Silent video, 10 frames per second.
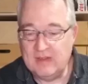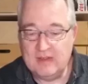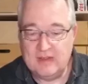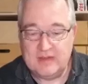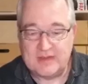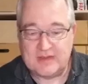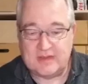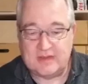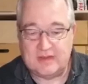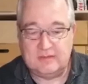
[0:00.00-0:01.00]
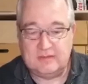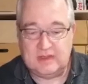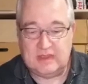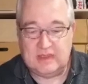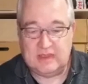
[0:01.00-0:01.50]
So
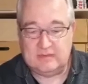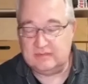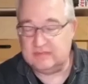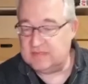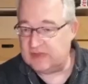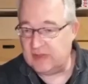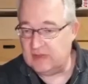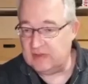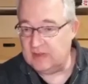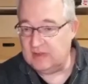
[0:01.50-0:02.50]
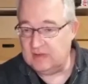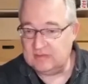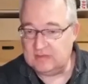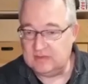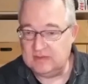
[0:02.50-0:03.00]
the kernel,
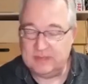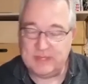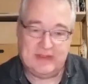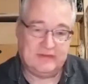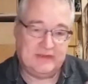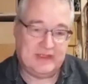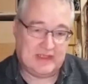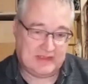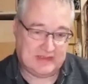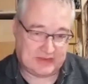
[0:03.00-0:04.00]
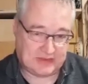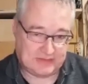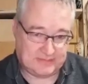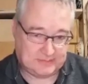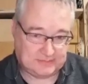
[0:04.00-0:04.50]
depending on the architecture,
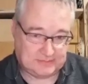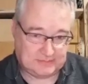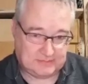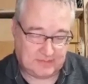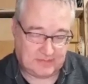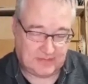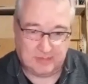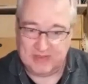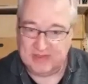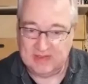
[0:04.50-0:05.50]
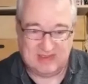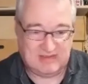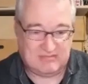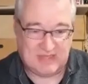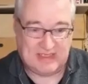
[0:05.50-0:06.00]
can be at
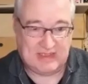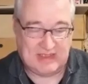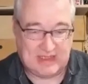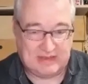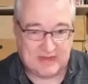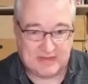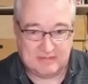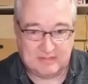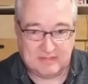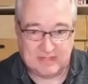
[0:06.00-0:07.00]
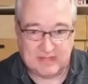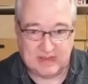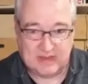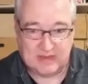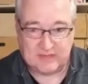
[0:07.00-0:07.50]
any address.
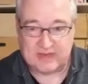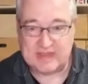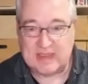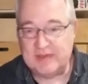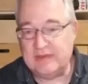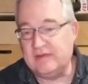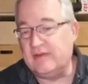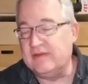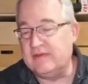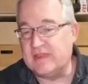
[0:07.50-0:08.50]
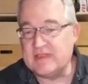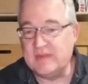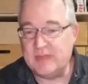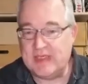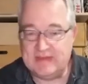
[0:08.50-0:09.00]
So for example, on the original
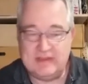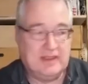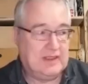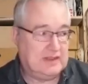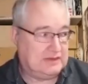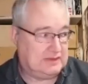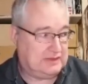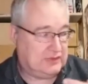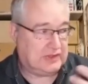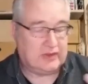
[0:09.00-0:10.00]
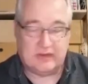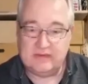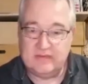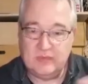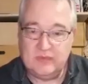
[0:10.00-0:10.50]
PET, you cannot
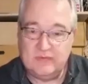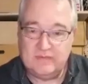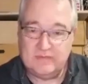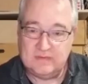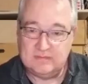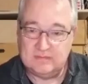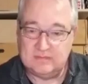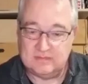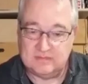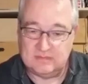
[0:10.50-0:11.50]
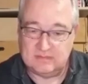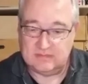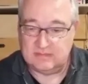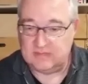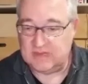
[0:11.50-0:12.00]
remove
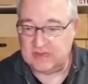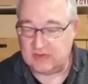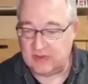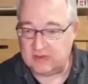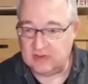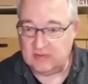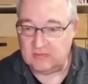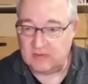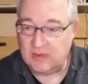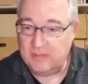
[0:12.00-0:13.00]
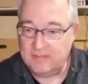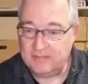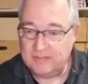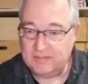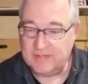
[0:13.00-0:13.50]
the kernel ROM.
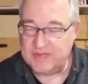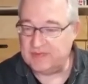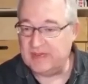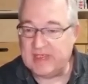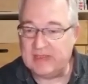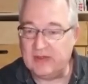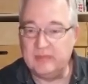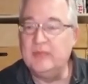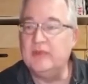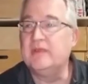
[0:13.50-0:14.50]
So you cannot put